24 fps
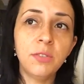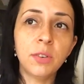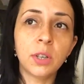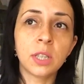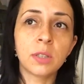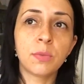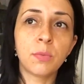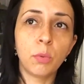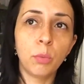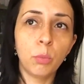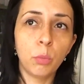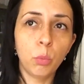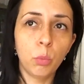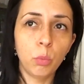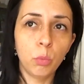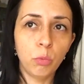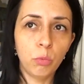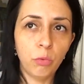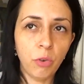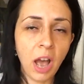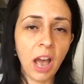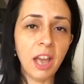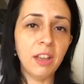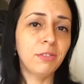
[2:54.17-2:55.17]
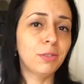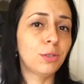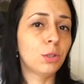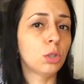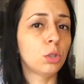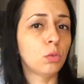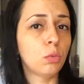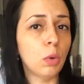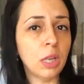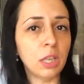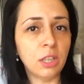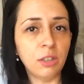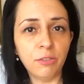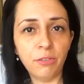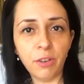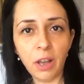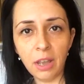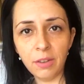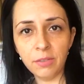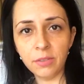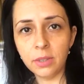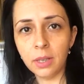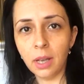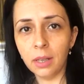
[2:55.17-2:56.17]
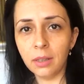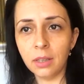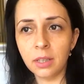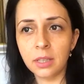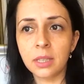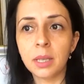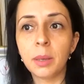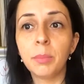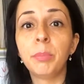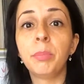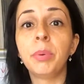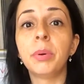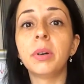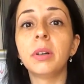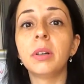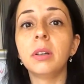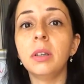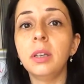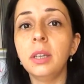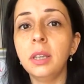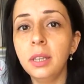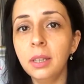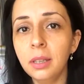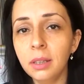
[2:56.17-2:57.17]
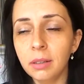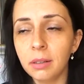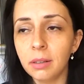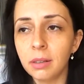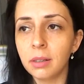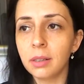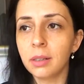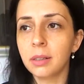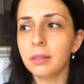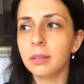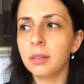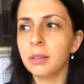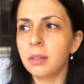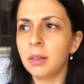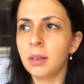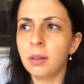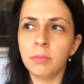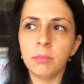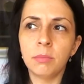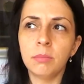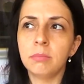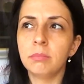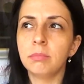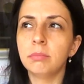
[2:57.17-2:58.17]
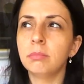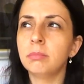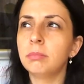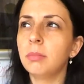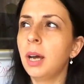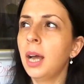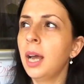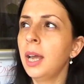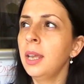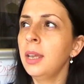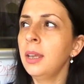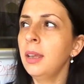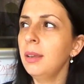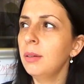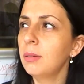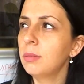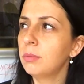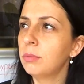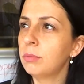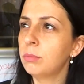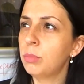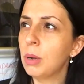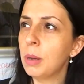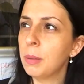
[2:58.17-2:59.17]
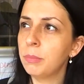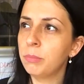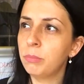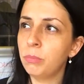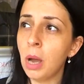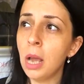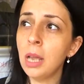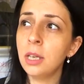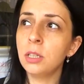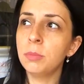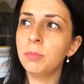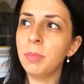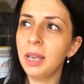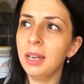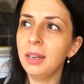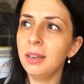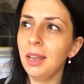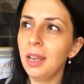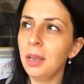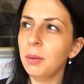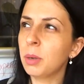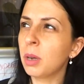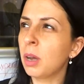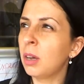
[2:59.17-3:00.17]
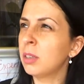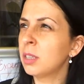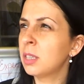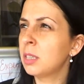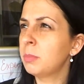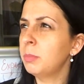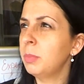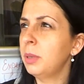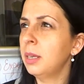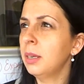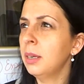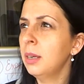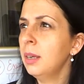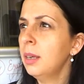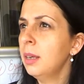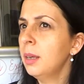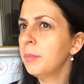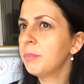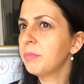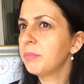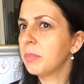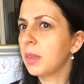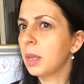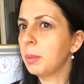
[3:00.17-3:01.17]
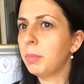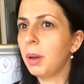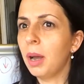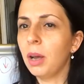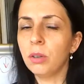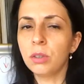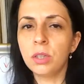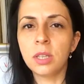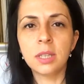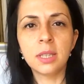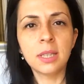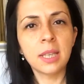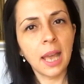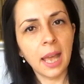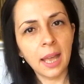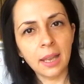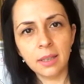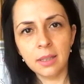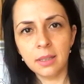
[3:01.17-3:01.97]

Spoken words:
differs from $5 to $25 per year. My domain name costs me about